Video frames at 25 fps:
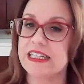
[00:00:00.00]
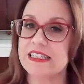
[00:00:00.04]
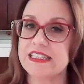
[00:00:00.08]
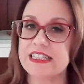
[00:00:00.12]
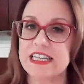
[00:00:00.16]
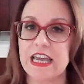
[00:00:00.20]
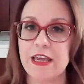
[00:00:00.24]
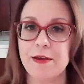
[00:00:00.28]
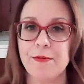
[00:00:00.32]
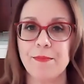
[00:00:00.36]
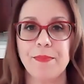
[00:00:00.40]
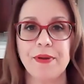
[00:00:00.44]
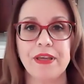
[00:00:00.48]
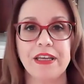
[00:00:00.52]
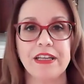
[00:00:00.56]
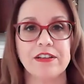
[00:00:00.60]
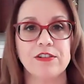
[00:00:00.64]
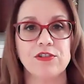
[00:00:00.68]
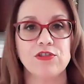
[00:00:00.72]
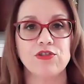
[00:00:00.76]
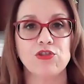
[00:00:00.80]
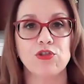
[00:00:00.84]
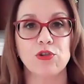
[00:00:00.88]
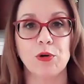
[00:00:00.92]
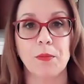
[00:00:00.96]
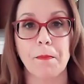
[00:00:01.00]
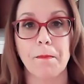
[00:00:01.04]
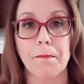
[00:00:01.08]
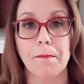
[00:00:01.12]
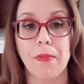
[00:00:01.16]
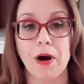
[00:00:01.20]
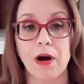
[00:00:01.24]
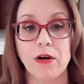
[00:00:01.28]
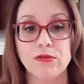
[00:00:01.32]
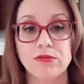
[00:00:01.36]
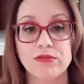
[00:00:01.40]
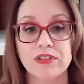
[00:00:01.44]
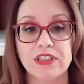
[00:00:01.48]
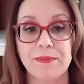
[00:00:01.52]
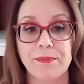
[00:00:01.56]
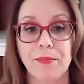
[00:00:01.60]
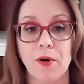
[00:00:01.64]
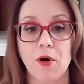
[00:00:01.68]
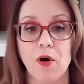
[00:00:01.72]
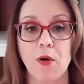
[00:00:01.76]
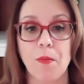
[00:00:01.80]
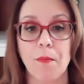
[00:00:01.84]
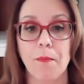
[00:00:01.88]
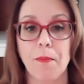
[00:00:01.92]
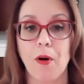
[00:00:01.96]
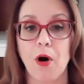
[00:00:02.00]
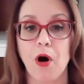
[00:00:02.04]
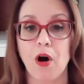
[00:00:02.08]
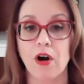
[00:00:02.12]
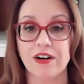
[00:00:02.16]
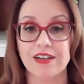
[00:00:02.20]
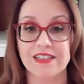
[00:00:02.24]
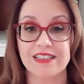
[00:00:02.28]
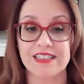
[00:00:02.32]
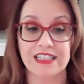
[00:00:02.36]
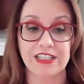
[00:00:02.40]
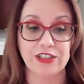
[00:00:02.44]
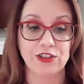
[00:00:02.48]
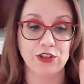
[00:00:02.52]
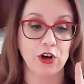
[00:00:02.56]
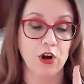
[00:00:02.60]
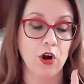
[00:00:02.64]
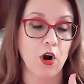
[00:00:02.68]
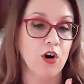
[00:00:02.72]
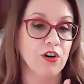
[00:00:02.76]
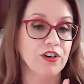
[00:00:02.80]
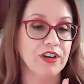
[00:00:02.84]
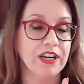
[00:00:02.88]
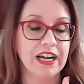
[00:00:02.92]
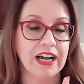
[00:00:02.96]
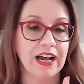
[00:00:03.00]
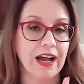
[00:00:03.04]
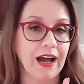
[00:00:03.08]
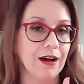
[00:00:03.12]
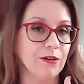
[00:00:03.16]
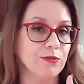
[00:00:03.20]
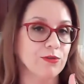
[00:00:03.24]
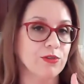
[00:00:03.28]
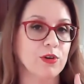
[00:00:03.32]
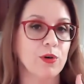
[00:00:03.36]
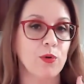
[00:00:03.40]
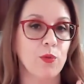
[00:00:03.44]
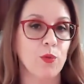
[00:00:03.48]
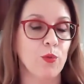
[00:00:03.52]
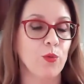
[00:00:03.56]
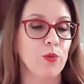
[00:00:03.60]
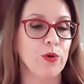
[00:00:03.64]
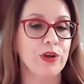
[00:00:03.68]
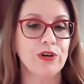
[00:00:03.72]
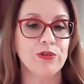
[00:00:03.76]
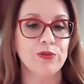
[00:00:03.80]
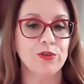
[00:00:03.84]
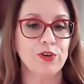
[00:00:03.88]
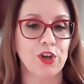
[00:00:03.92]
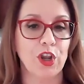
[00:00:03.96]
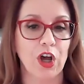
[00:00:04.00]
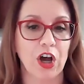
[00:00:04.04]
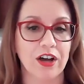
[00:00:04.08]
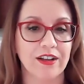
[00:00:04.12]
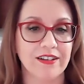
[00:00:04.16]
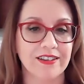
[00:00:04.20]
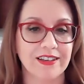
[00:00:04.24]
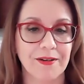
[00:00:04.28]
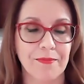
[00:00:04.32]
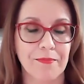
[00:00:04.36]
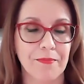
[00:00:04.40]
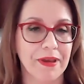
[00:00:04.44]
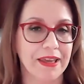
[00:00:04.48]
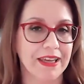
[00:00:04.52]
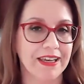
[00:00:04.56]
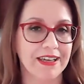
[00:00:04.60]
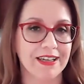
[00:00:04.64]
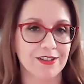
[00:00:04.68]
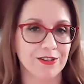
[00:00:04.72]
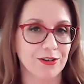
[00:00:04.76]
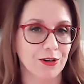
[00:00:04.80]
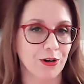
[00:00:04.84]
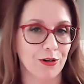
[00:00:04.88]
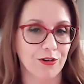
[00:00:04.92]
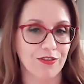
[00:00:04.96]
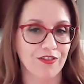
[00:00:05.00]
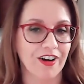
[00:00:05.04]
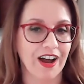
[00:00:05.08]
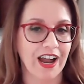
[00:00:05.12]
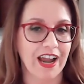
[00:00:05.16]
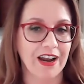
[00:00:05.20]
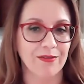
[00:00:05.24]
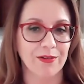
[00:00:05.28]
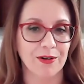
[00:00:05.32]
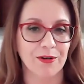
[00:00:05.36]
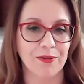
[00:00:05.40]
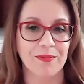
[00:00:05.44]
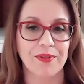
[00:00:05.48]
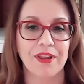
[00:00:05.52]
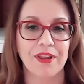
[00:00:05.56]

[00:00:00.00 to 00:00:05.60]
the same pins to multiple boards in your own account will not make it go viral.